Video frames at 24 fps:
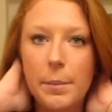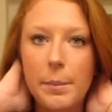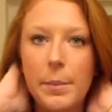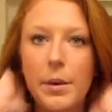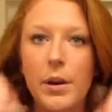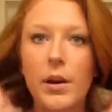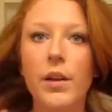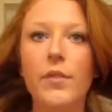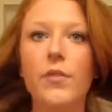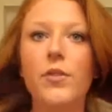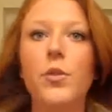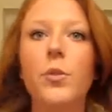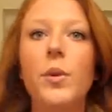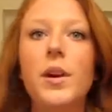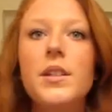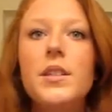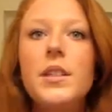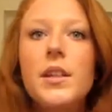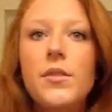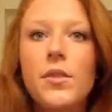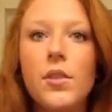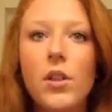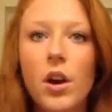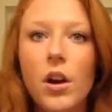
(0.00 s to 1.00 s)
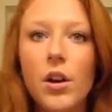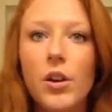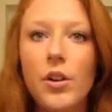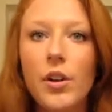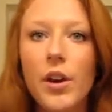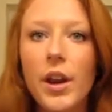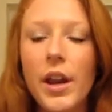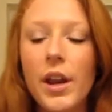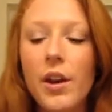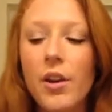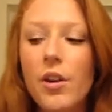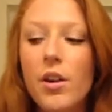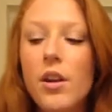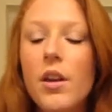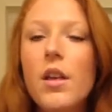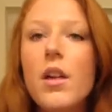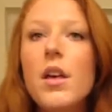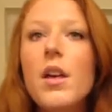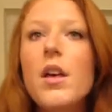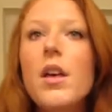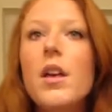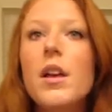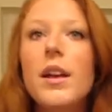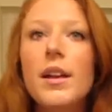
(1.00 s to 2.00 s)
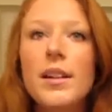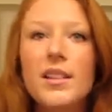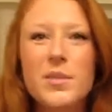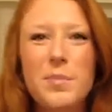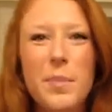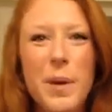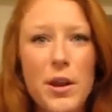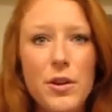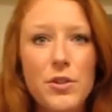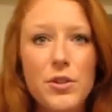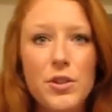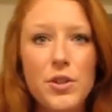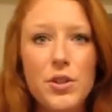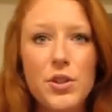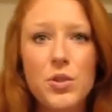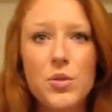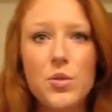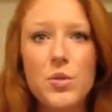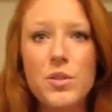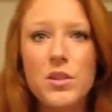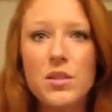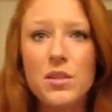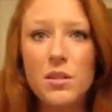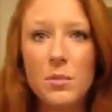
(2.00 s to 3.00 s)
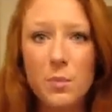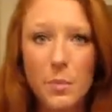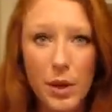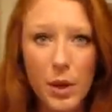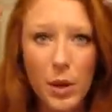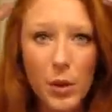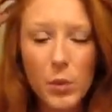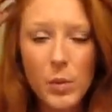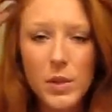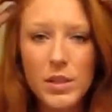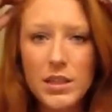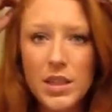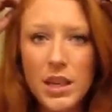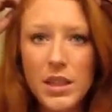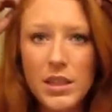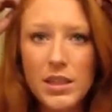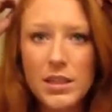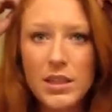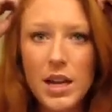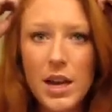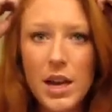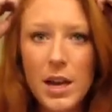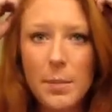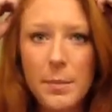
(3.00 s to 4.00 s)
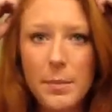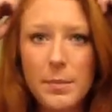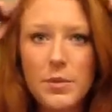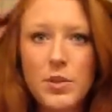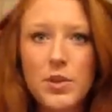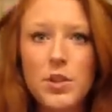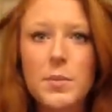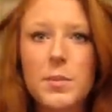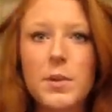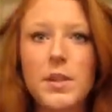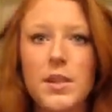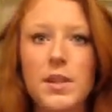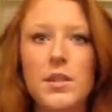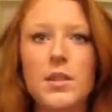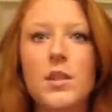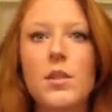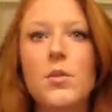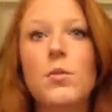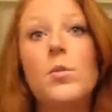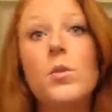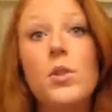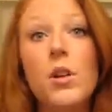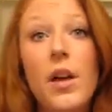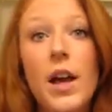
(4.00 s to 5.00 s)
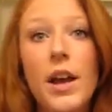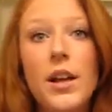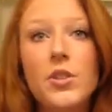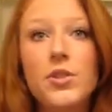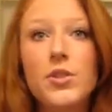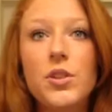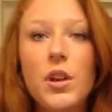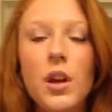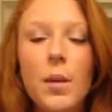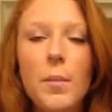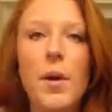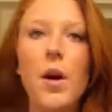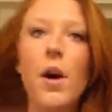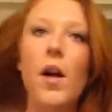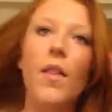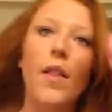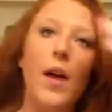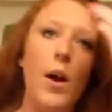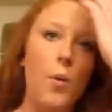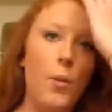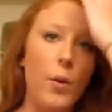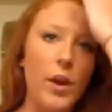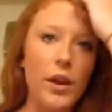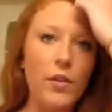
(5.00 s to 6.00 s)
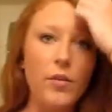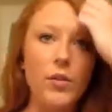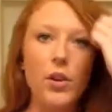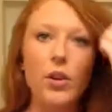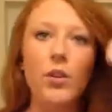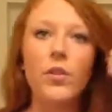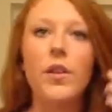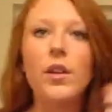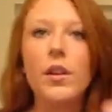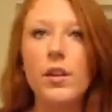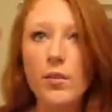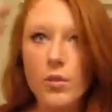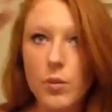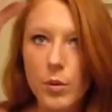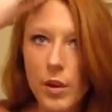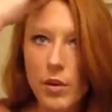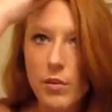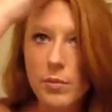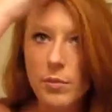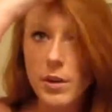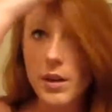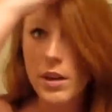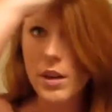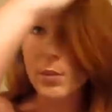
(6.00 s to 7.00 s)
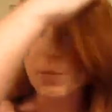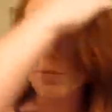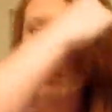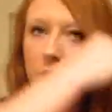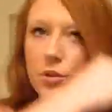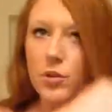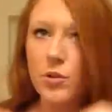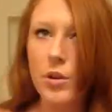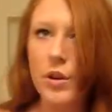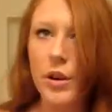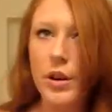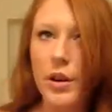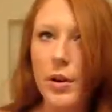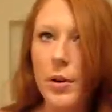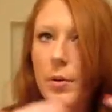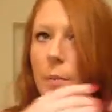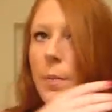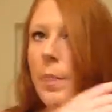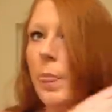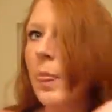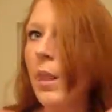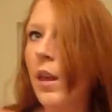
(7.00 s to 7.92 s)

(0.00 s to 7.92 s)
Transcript: But if you guys have longer hair, it's better to use the bigger ones at the top just because it will actually come out a lot wavier than if you have medium or short hair.